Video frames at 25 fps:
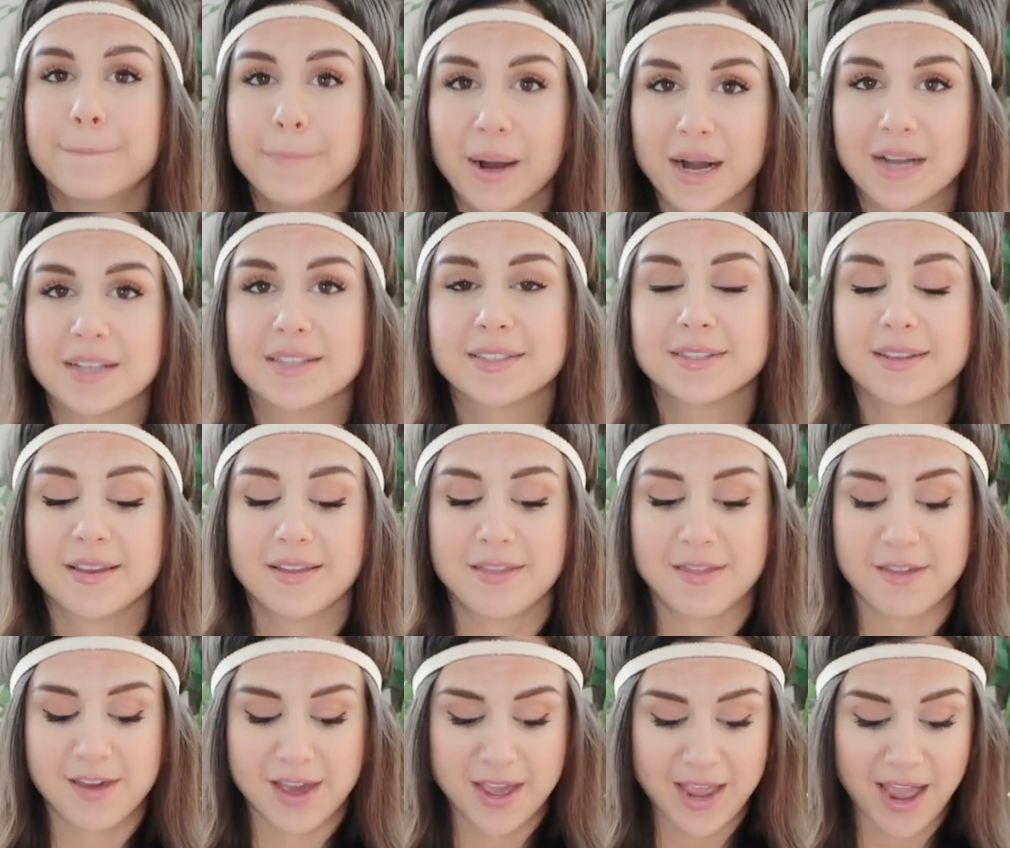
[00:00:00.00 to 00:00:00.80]
But
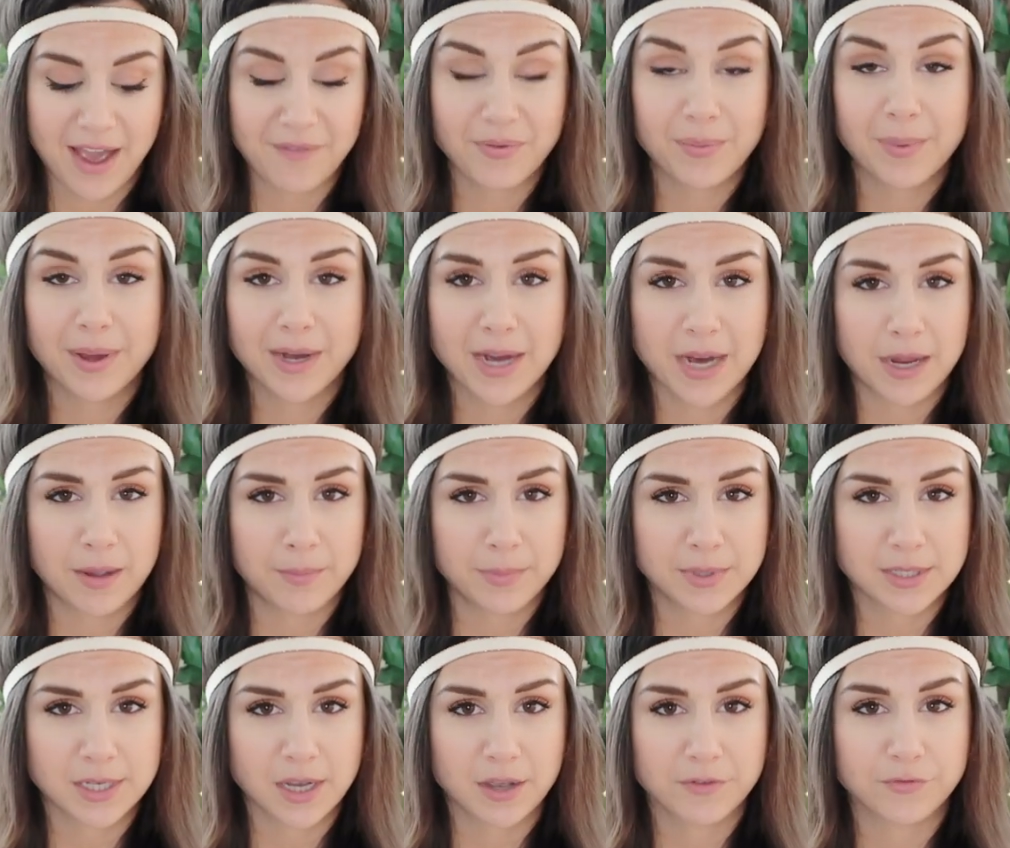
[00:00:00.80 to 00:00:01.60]
they have them on
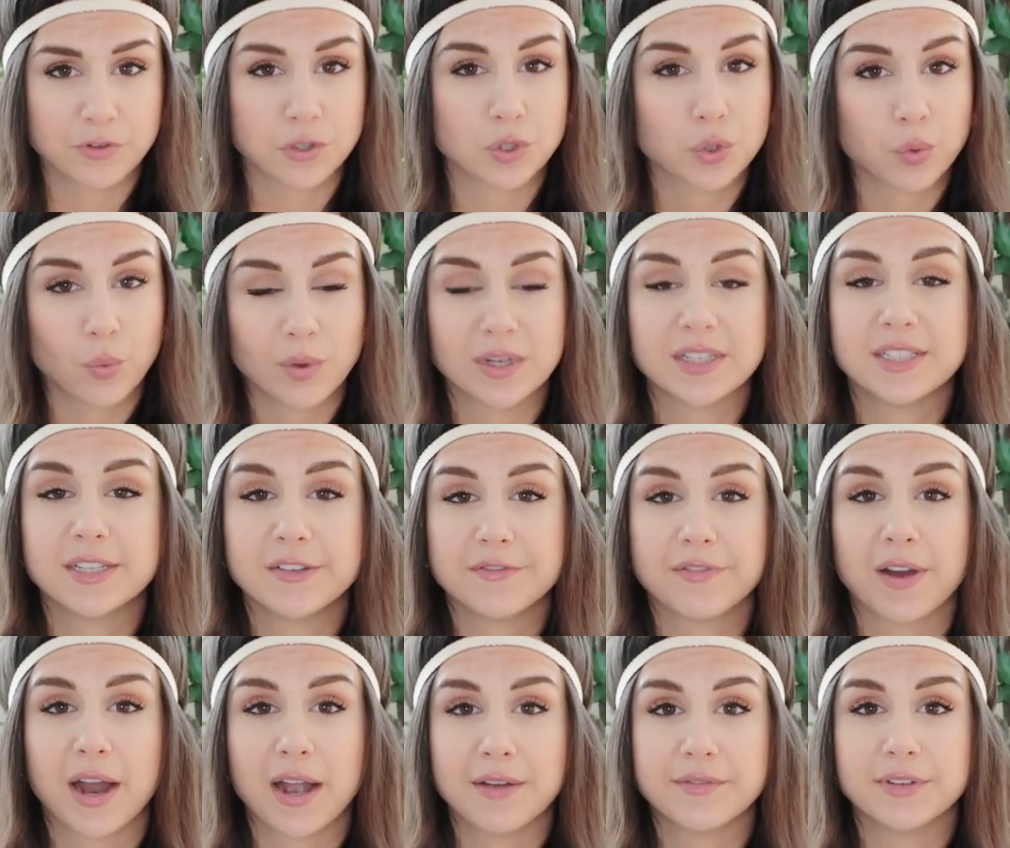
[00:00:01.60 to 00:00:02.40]
Amazon for
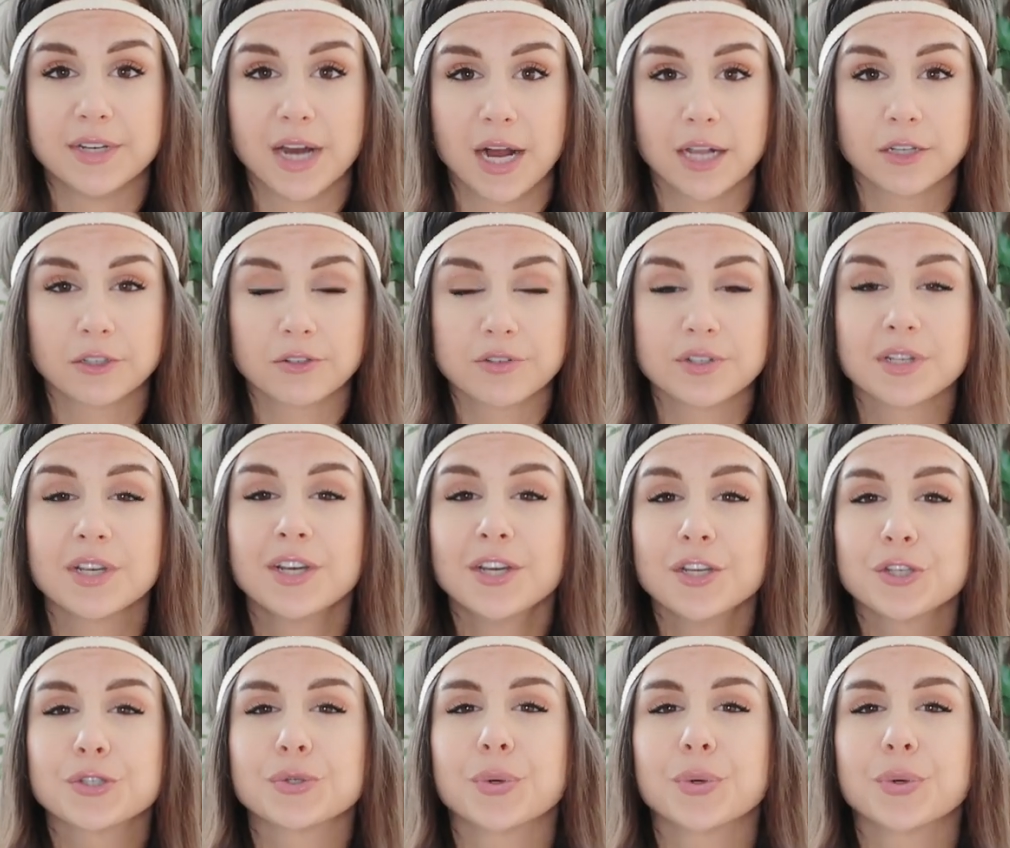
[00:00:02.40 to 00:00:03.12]
$25,